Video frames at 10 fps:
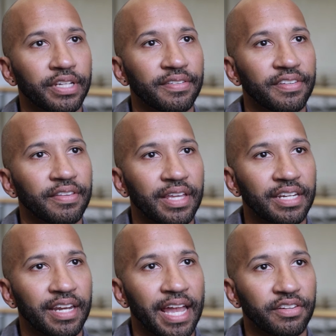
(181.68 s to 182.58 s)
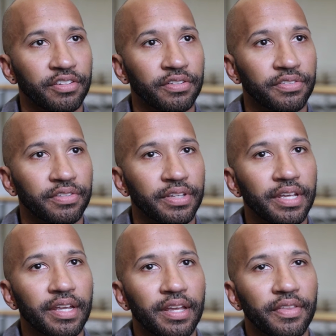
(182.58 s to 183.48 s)
you can see that in actors.
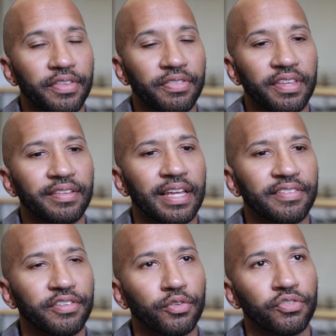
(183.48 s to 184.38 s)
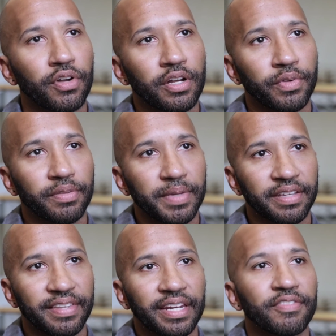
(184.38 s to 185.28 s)
The thing that's so strong with
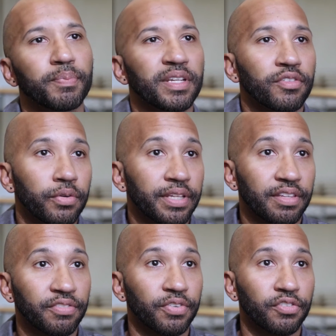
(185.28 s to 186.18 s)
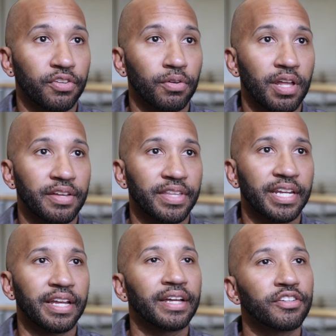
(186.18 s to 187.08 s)
me is that I've been doing this for so long that
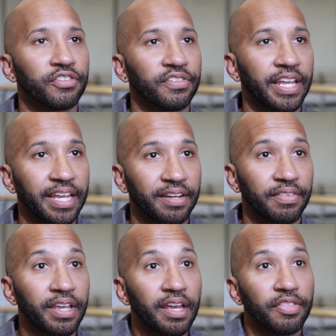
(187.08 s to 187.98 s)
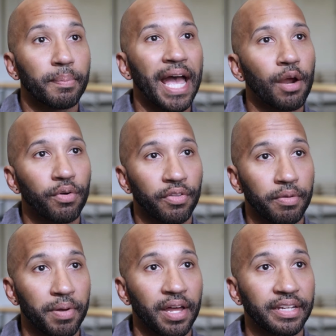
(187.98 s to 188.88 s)
I understand the power of
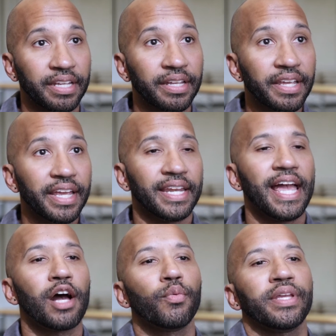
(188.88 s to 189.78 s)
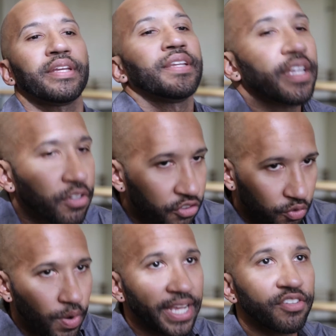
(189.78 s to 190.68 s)
the body and how we can
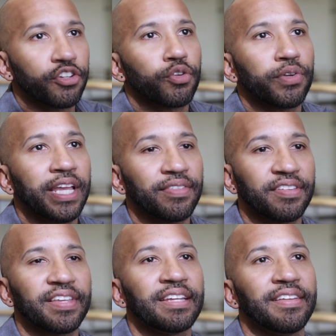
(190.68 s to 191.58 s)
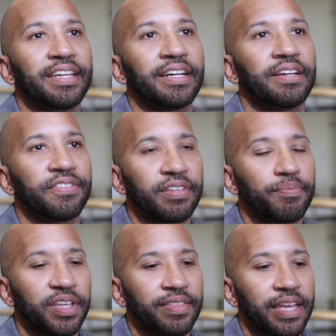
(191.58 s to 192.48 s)
intertwine to create this idea of
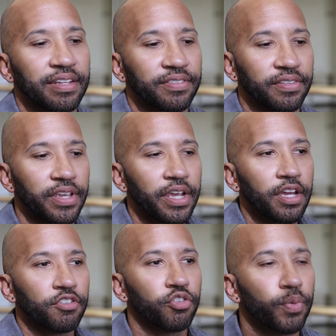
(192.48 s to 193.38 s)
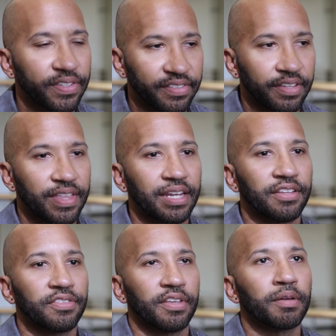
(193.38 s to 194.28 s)
something that is twisted, that
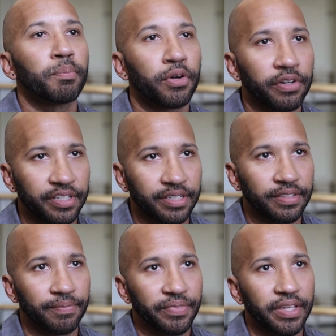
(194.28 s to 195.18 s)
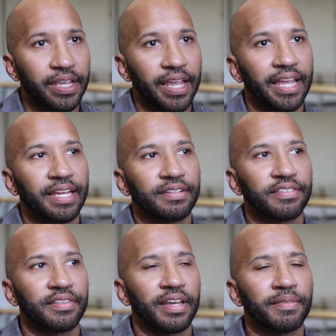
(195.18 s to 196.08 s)
is a burden.
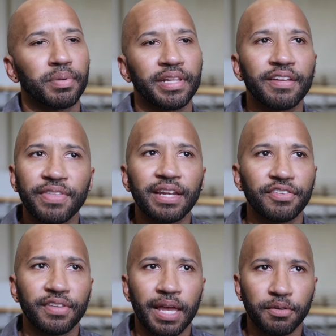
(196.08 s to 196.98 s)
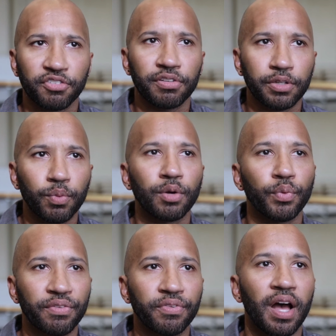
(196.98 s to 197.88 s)
And I believe that is actually what
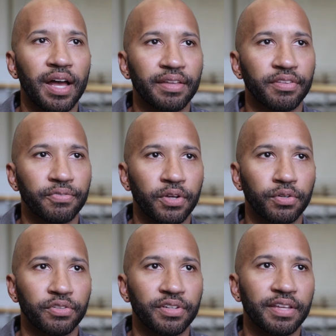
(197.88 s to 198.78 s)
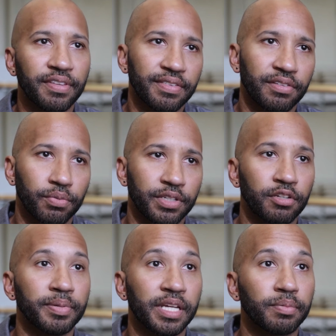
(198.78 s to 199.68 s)
we've caught in the photos, and I think that's what
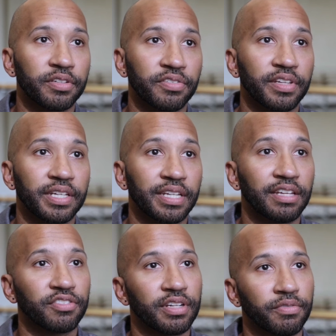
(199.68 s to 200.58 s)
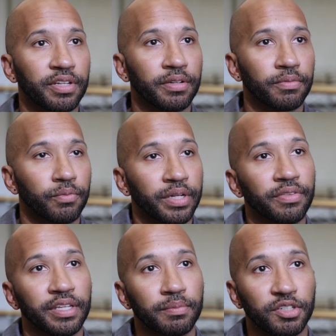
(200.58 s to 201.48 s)
you'll be able to see in each and every one
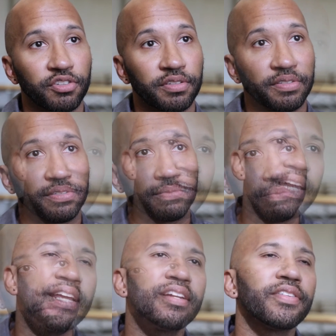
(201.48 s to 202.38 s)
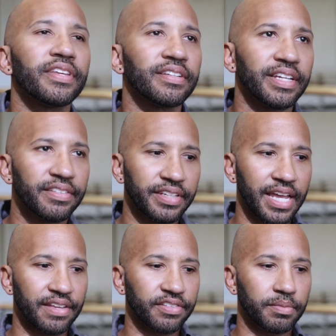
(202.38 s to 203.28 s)
of the images. And I don't think dancing
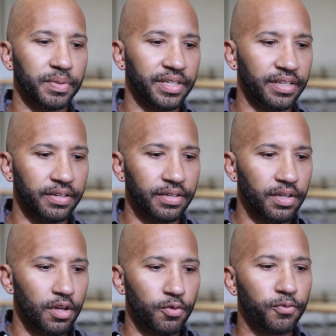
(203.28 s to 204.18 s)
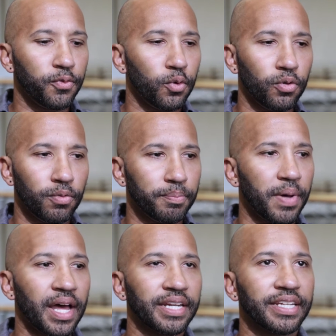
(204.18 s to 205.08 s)
has to be full
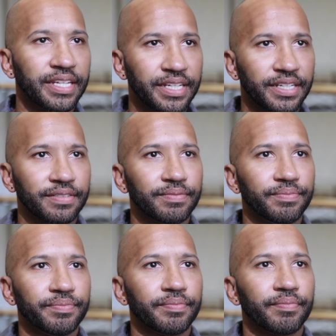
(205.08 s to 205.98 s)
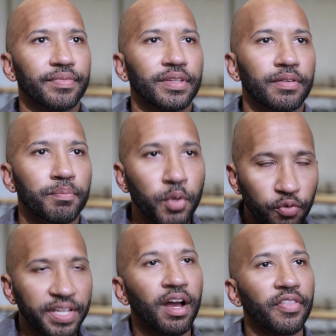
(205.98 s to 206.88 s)
body
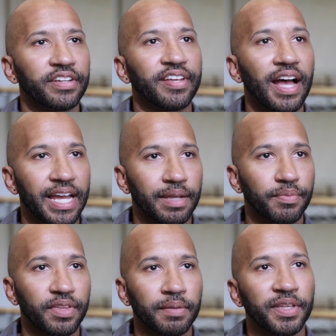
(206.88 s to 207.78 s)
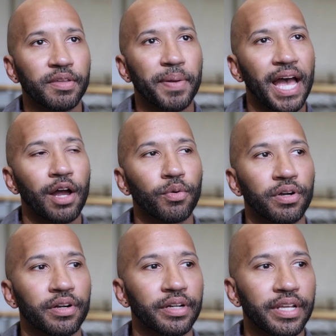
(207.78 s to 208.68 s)
moving all the time. I mean, the
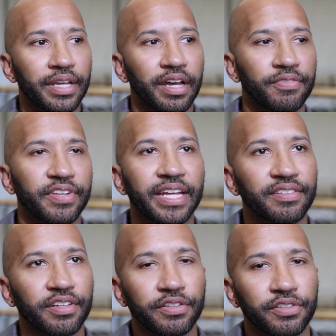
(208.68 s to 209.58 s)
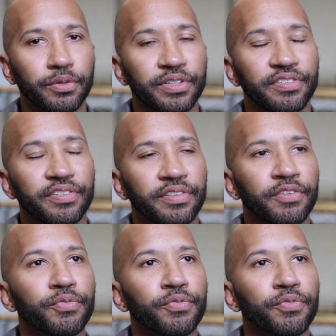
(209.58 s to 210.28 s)
power of dance also is the